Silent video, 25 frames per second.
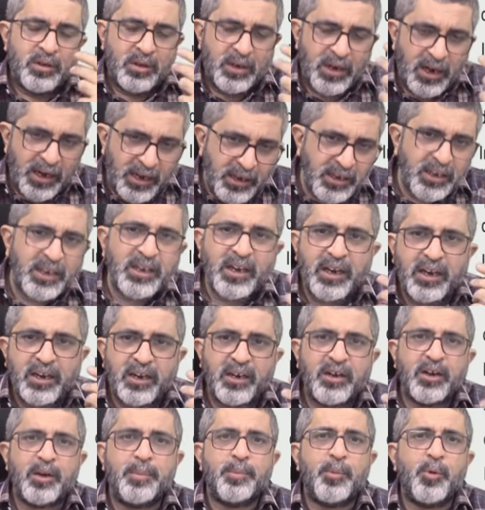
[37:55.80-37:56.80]

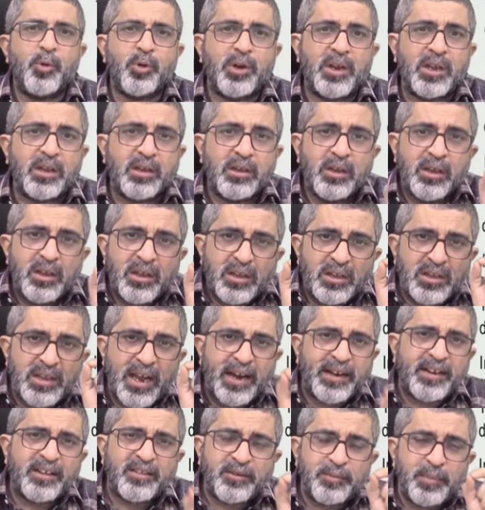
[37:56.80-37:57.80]
integrated reporting,
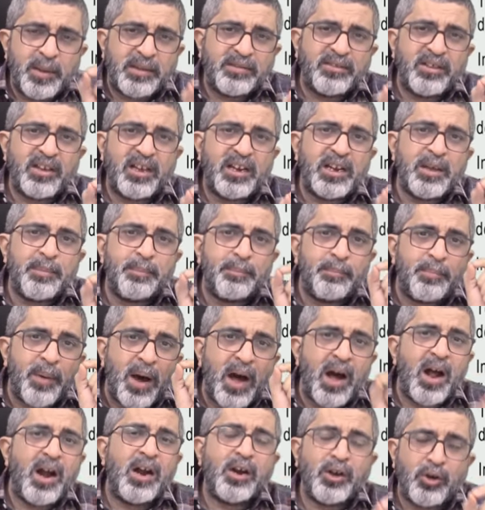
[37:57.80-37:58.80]
that is basically
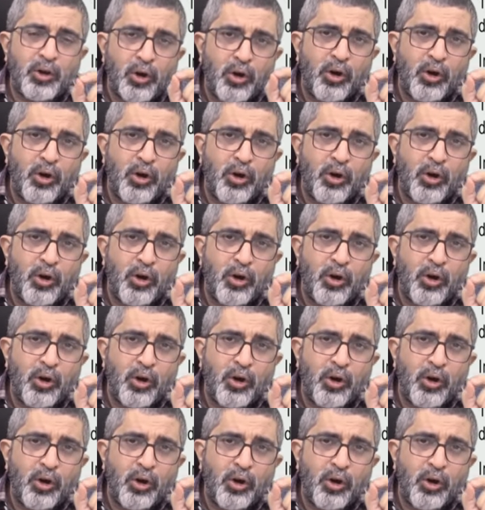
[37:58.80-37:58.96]
part